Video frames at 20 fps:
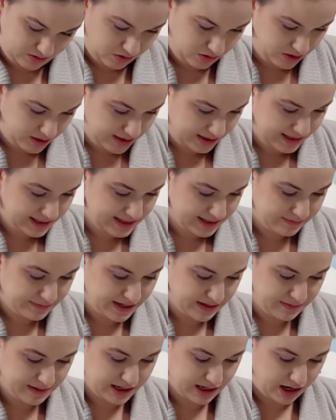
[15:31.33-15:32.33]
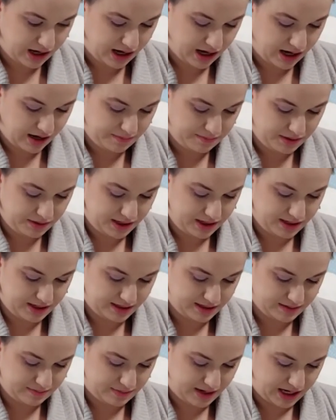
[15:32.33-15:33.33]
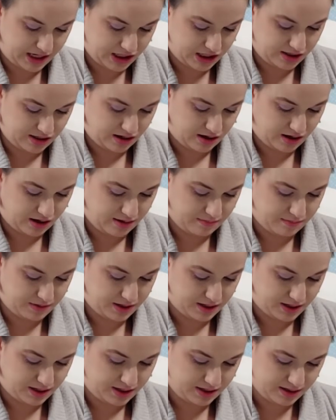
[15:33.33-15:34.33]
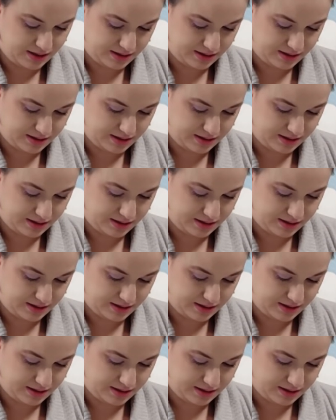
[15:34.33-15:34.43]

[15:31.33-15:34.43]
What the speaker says: Or at least maybe a hot pink to match the hot pink.